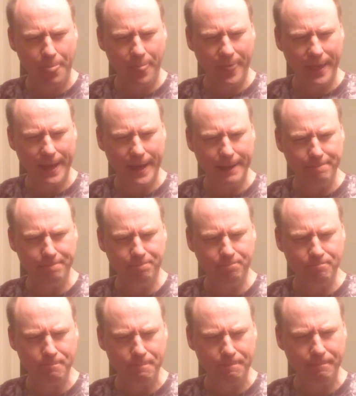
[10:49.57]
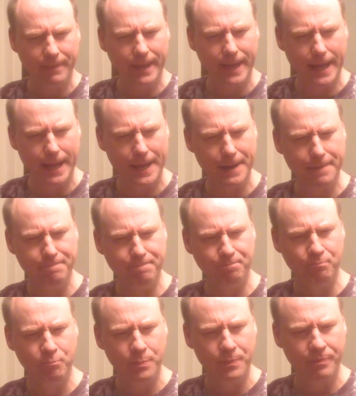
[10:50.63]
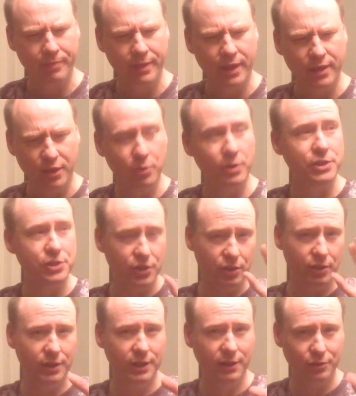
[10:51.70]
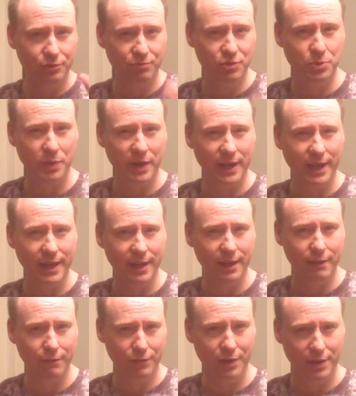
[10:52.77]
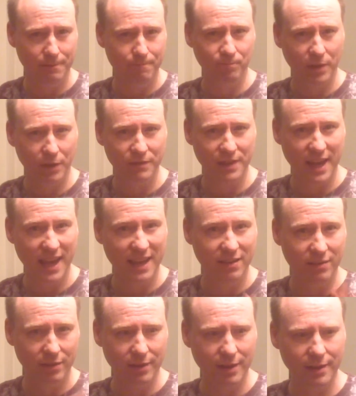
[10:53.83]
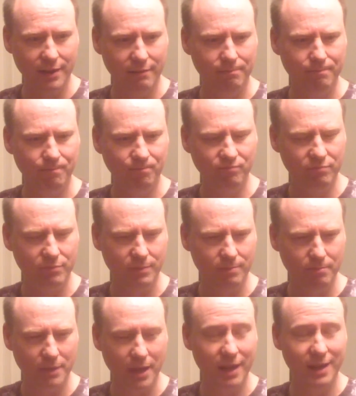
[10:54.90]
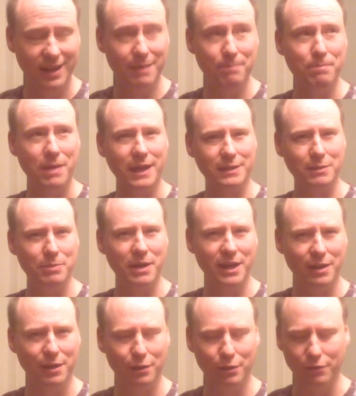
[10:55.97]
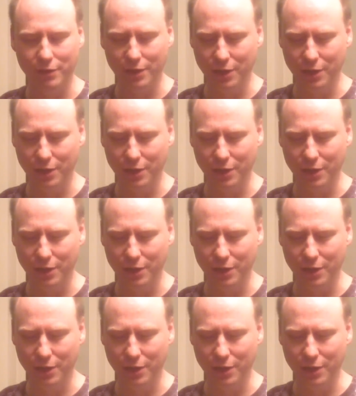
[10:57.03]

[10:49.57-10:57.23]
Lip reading: yeah. The original little swig I had of the ale, unimpacted by any other